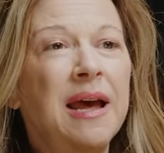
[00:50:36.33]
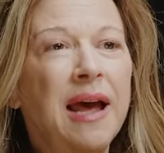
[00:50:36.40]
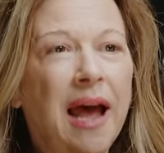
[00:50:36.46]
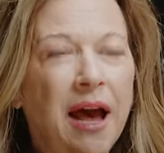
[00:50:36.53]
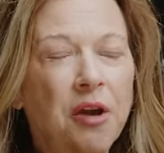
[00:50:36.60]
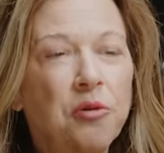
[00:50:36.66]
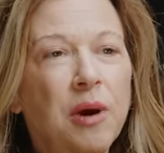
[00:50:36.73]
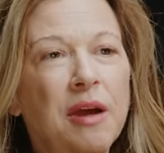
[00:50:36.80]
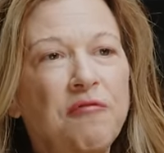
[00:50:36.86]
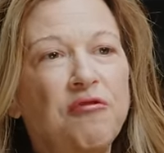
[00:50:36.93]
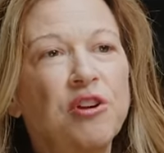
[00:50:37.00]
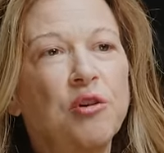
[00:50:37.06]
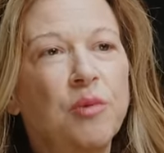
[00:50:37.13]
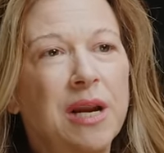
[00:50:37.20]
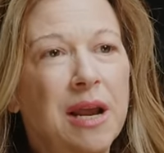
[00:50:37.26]
How do I
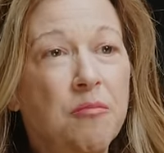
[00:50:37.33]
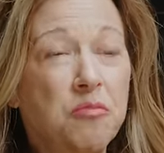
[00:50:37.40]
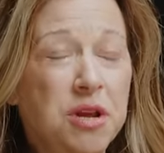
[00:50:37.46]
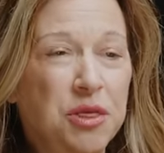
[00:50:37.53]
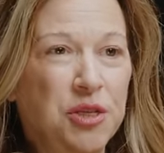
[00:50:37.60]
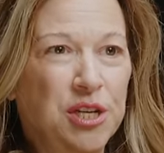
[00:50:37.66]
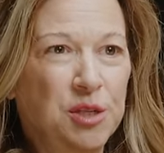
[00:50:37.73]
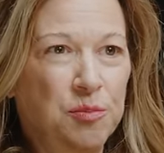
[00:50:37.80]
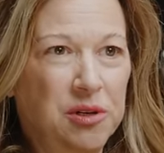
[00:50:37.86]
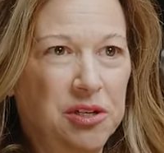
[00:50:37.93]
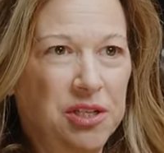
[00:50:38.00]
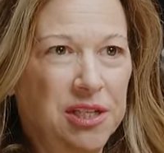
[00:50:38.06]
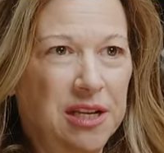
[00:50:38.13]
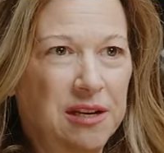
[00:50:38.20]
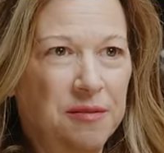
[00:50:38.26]
feel when I'm with this
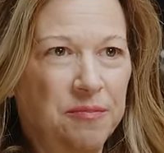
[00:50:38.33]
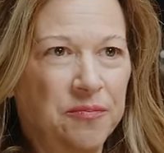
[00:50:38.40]
person?